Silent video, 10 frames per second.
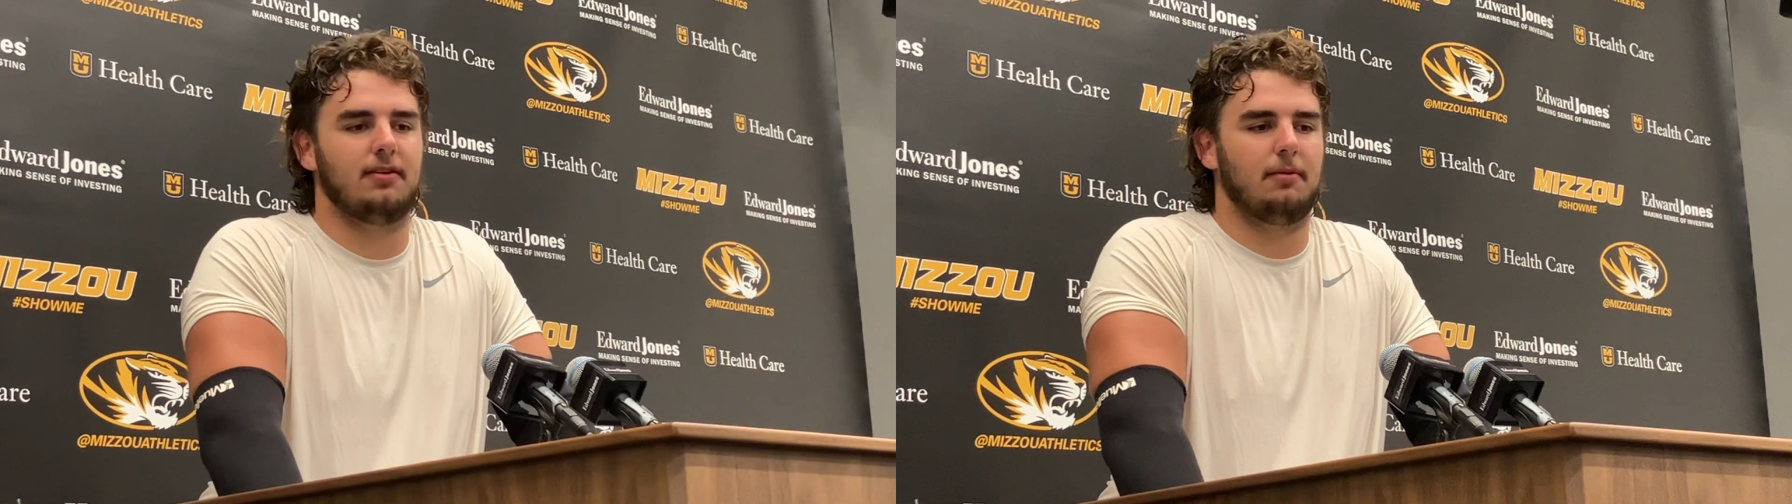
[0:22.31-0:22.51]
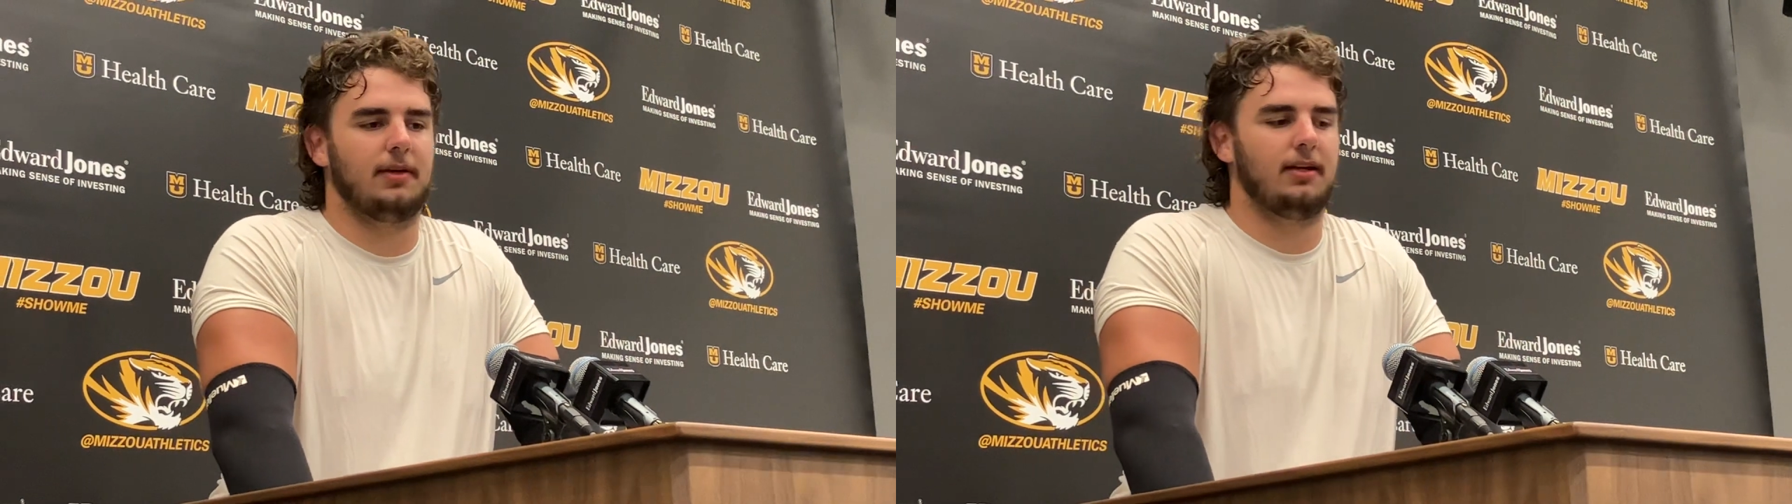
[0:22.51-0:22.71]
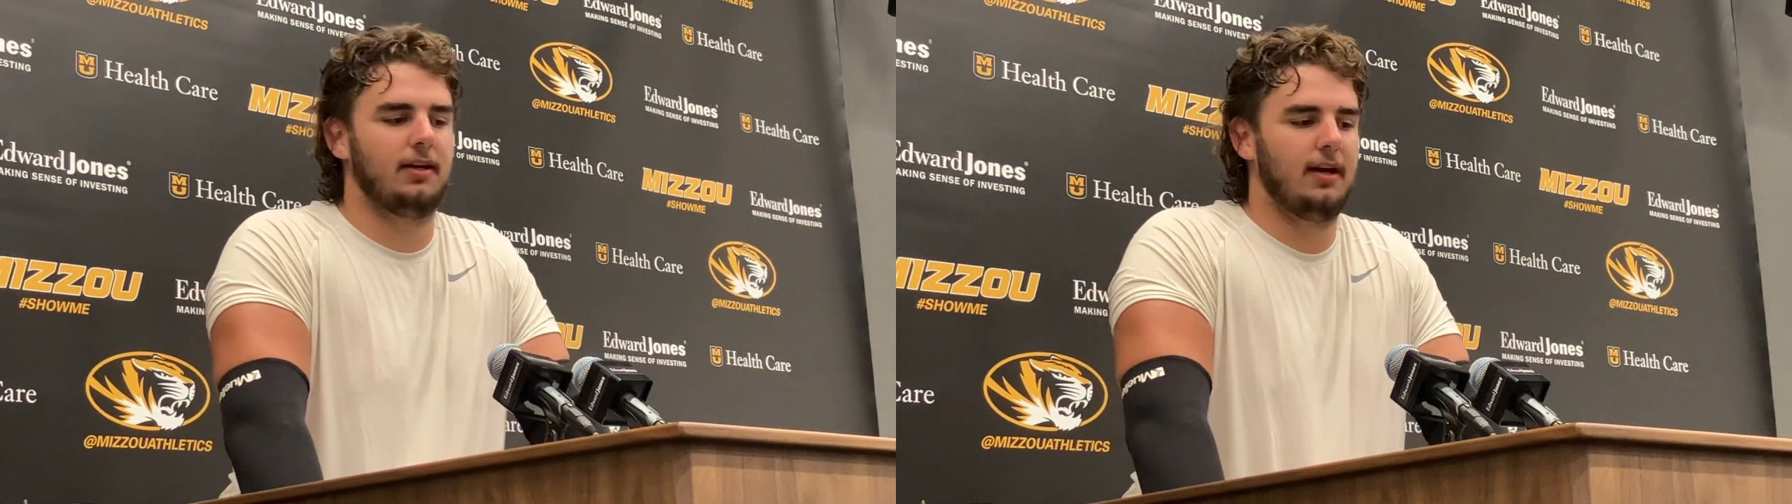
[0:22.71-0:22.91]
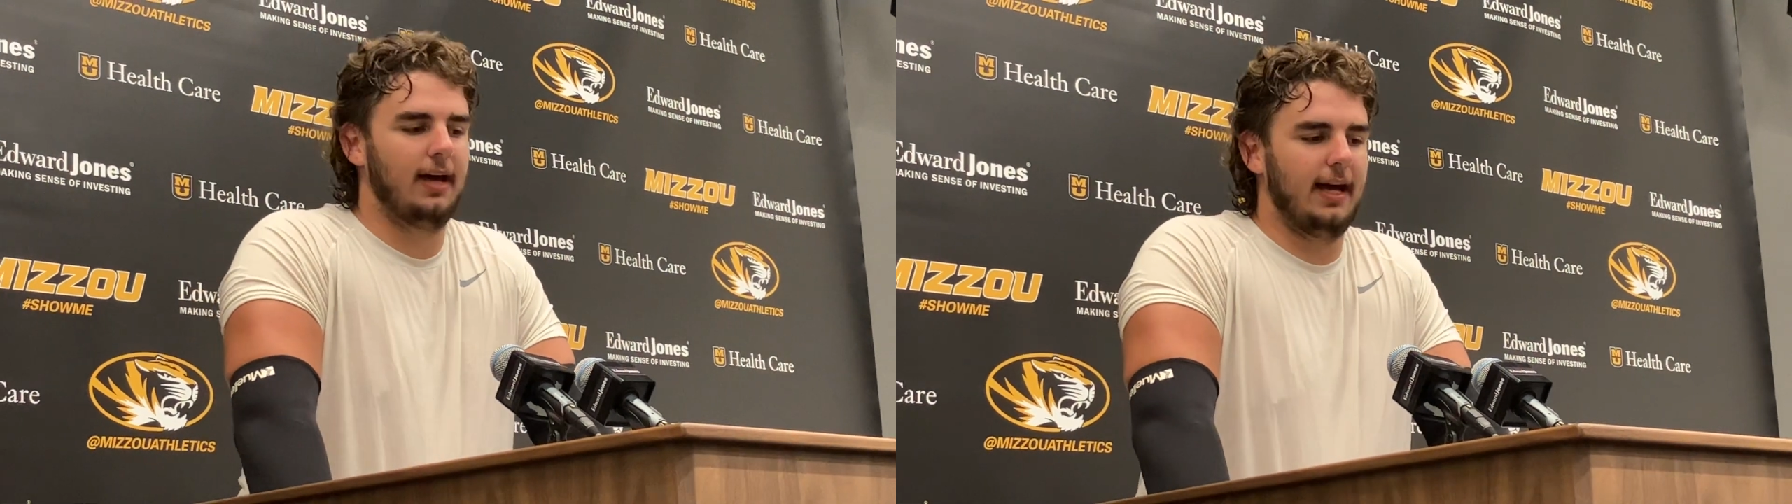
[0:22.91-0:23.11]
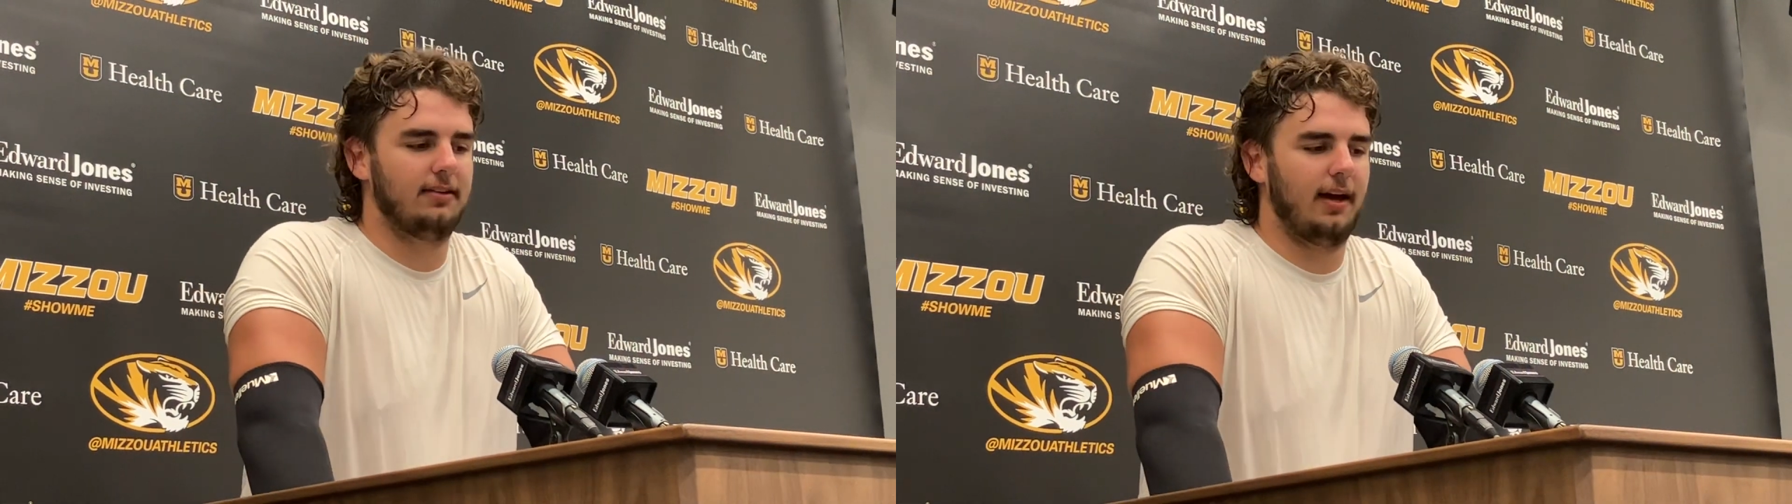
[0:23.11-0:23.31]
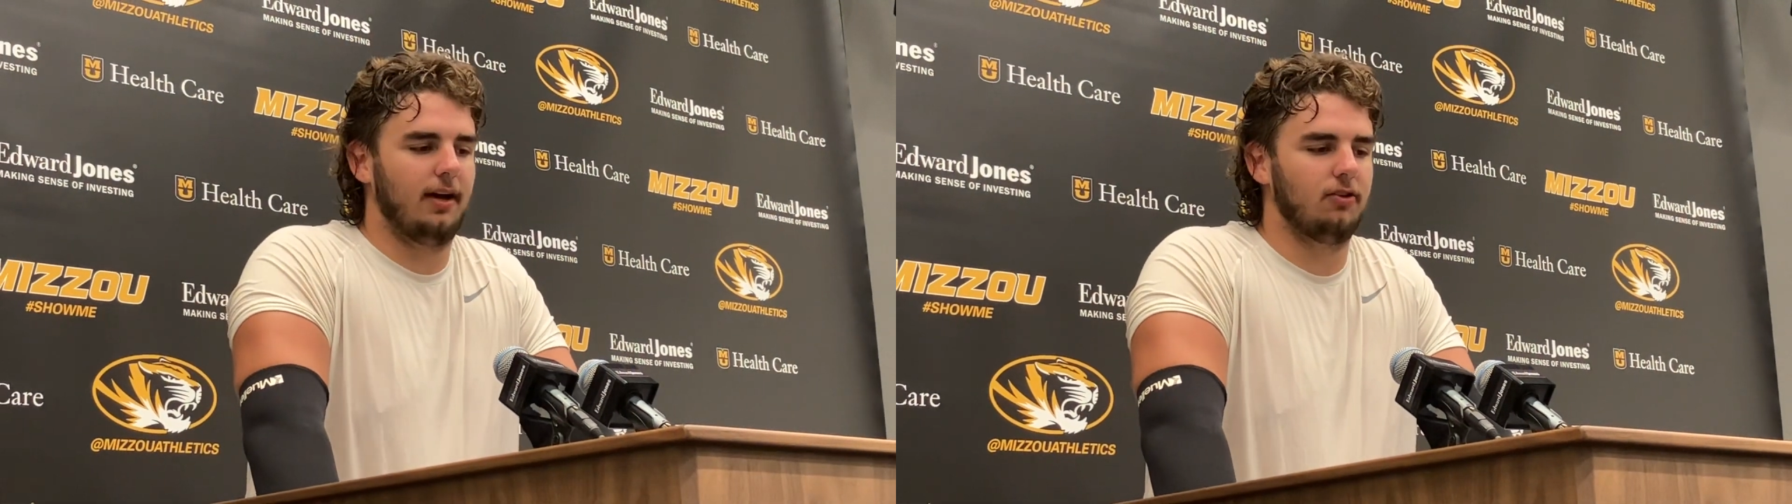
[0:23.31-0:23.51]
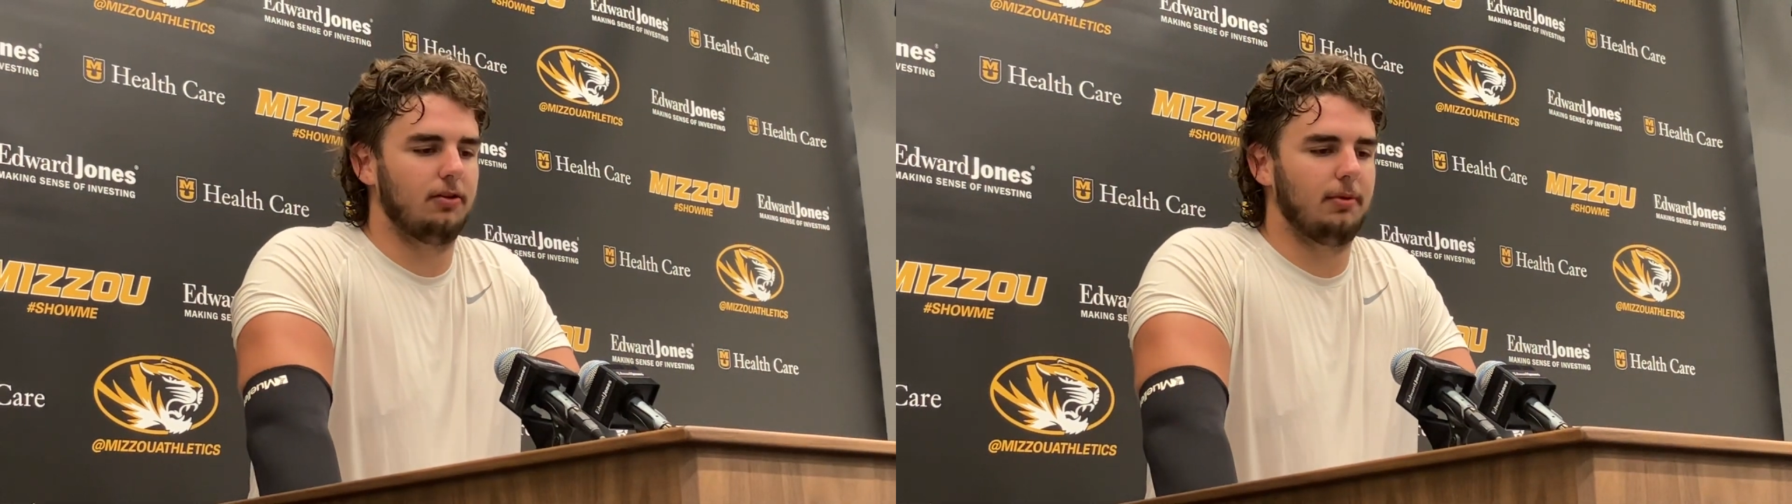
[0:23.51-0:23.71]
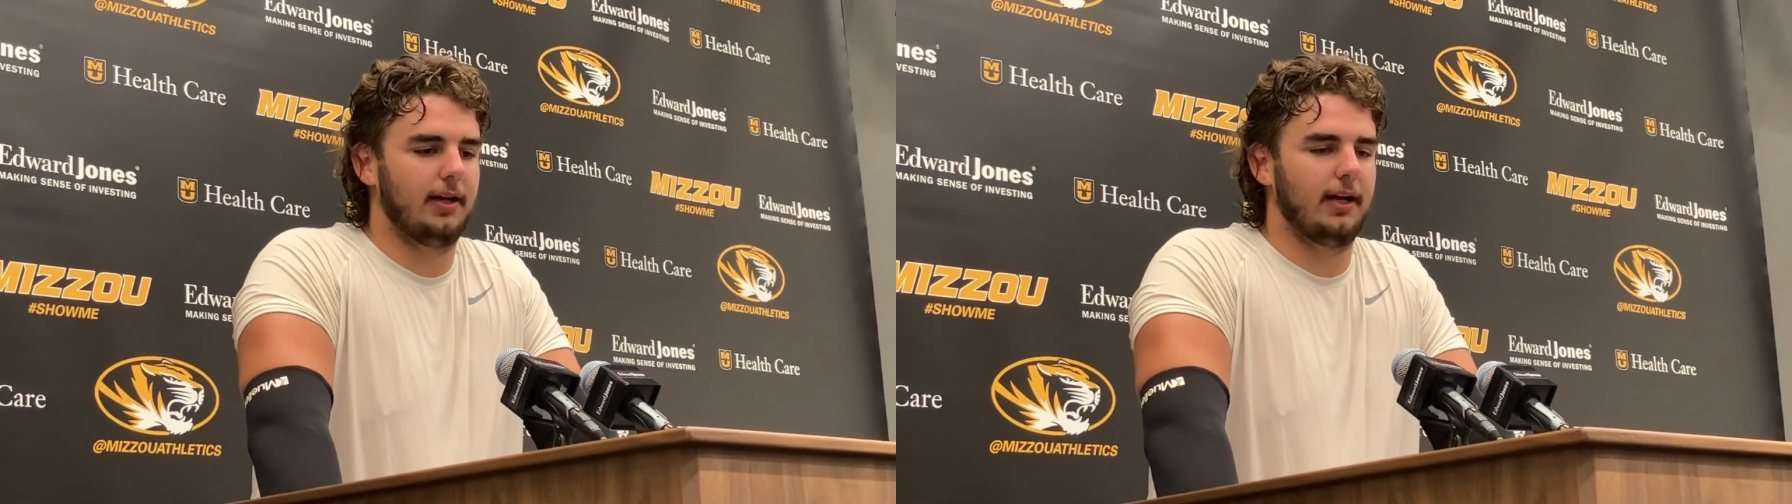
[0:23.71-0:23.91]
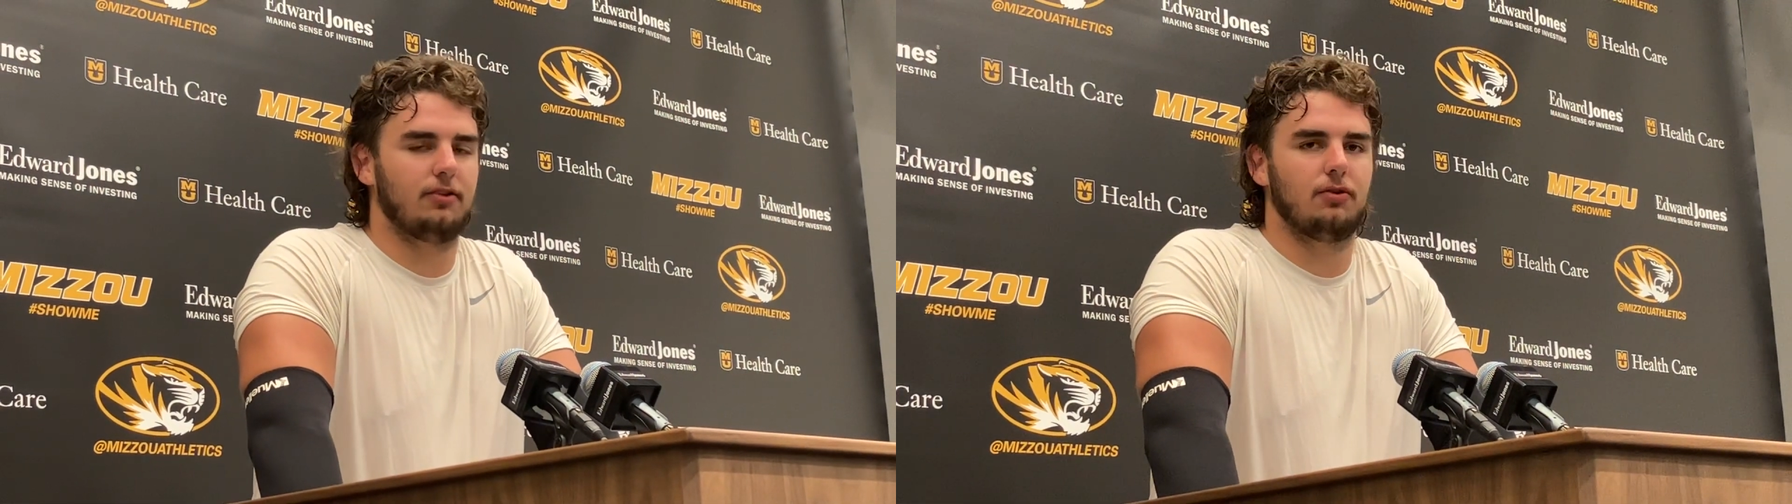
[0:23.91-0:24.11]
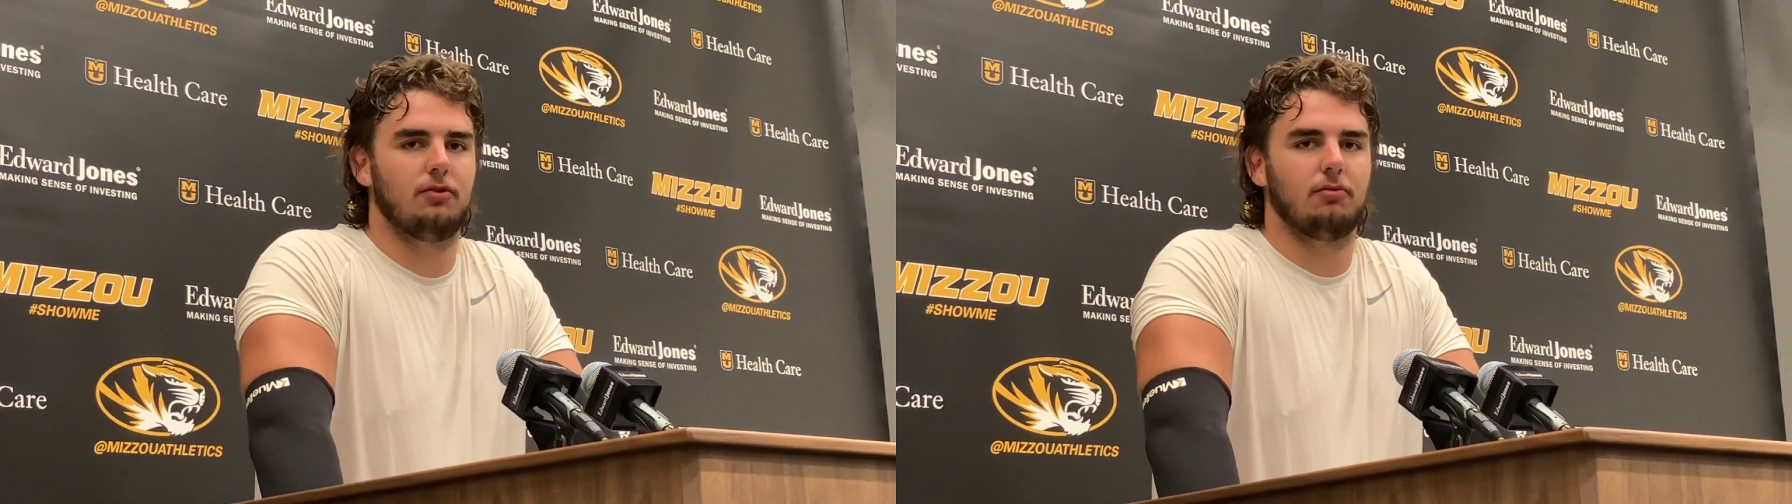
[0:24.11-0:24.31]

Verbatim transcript: I mean, at tackle, you probably got two,